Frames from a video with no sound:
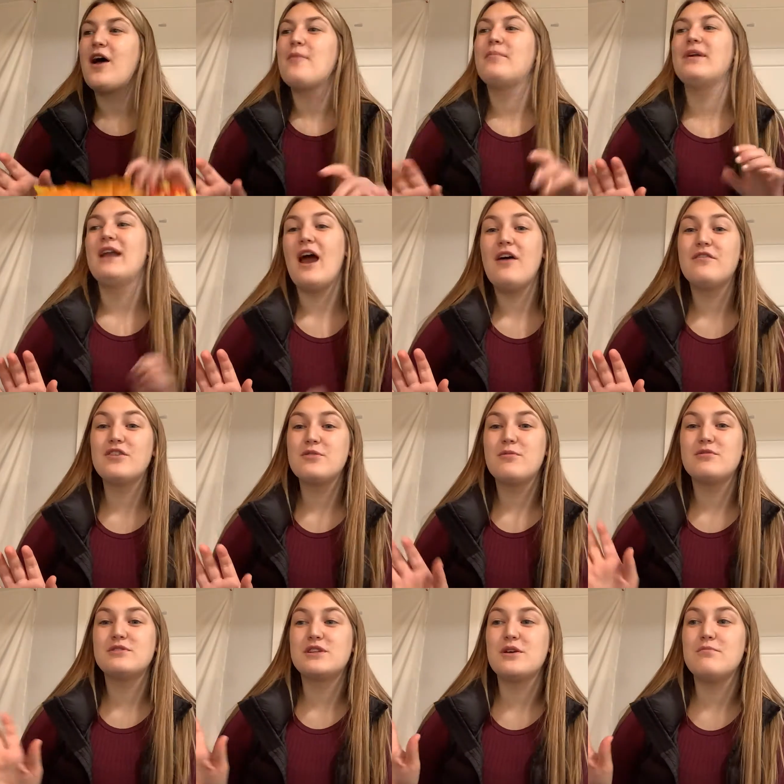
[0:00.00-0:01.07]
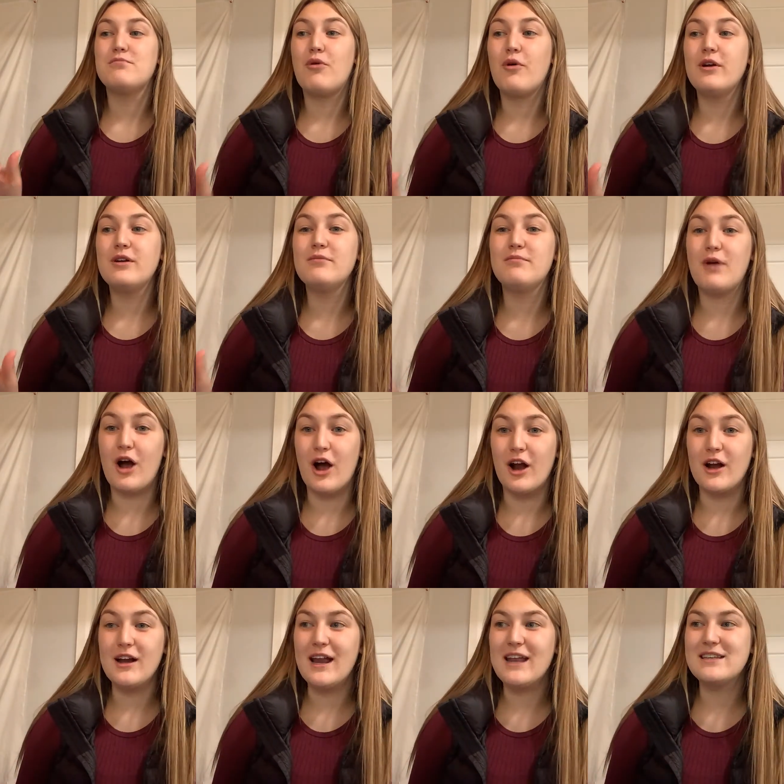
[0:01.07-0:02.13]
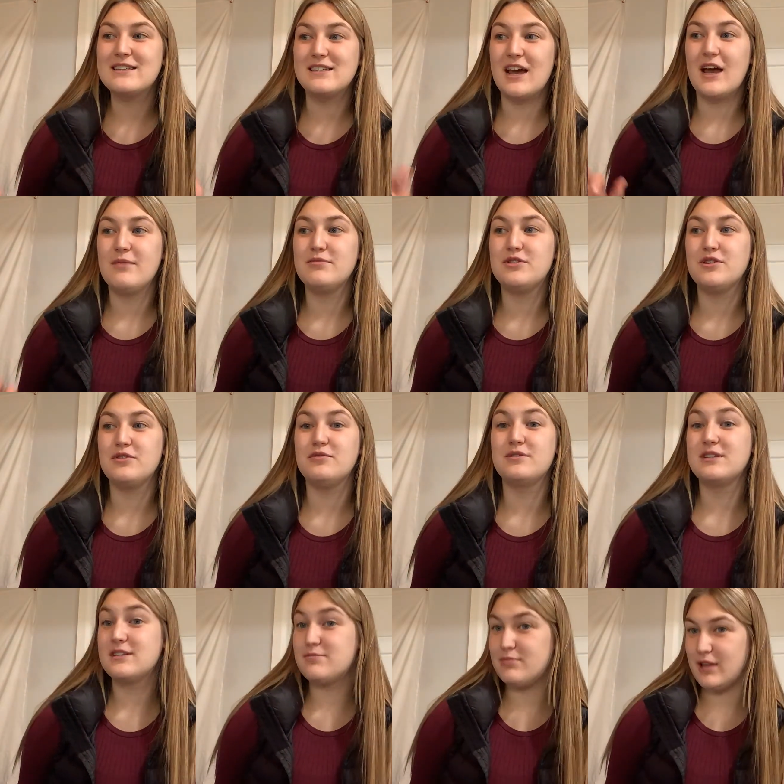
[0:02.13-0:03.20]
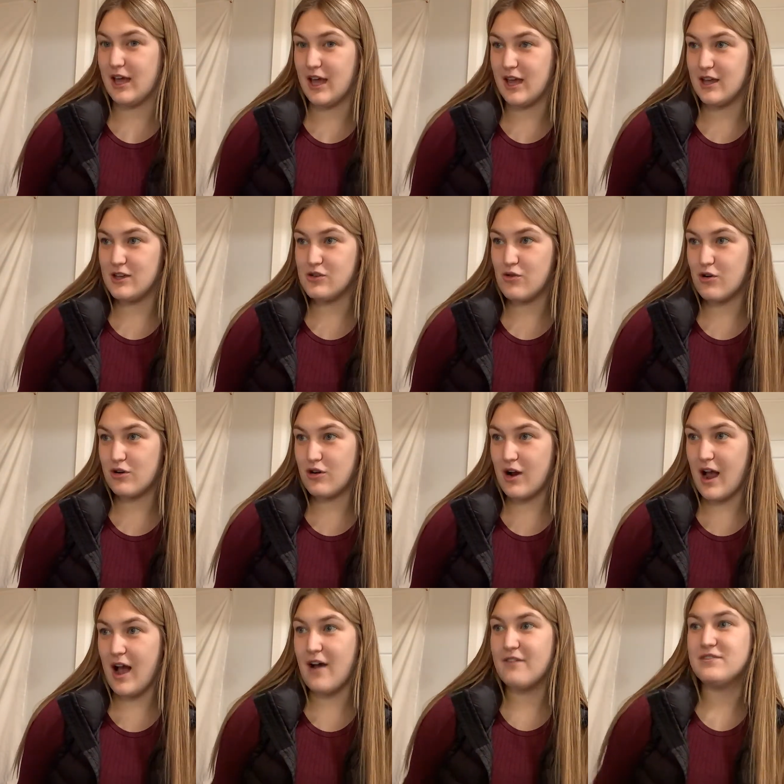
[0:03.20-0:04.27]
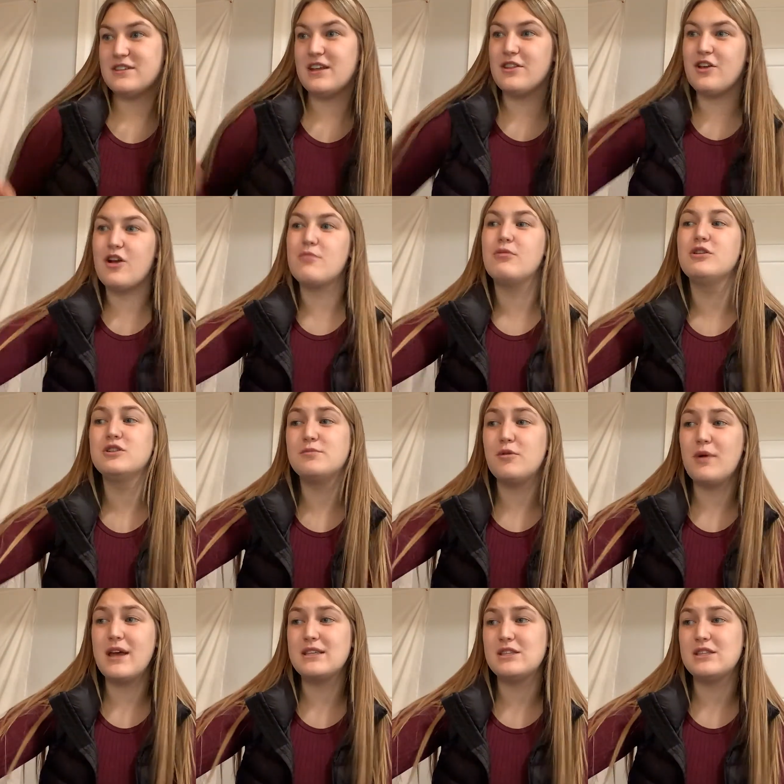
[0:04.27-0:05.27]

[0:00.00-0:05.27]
But now for the most important part, it's time to display your craft. There are multiple ways that